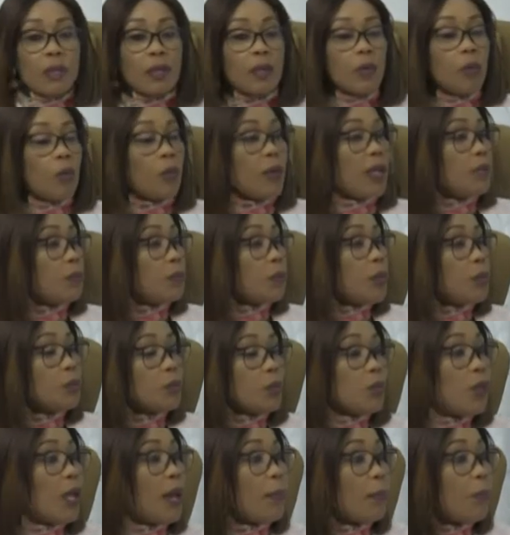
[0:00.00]
When
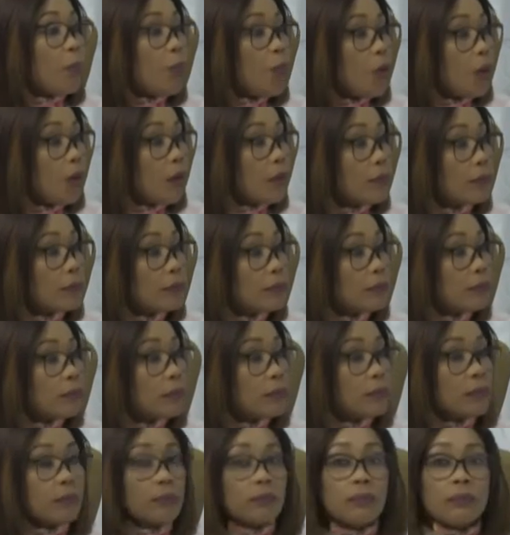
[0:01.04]
people are poor,
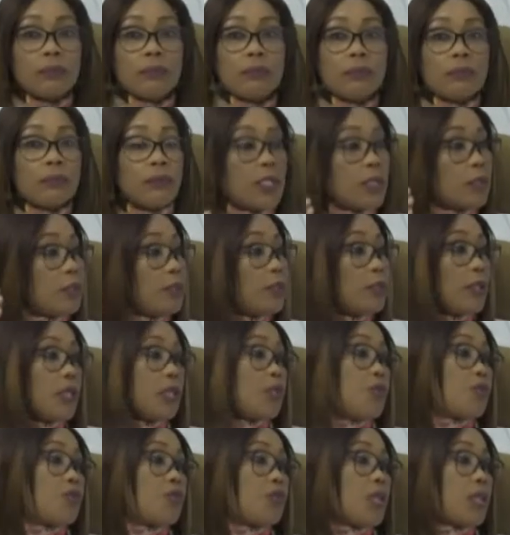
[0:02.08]
they don't
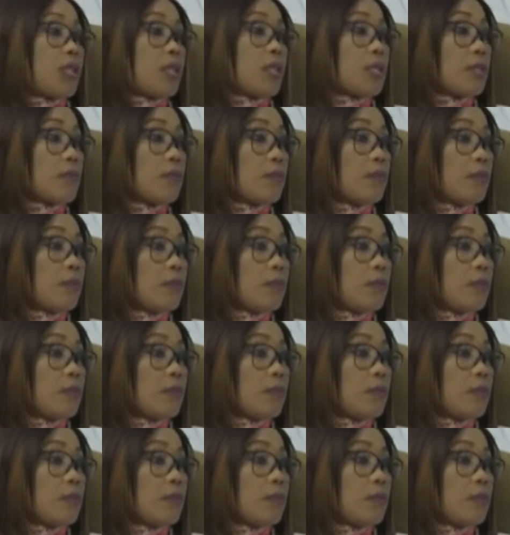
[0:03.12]
think straight.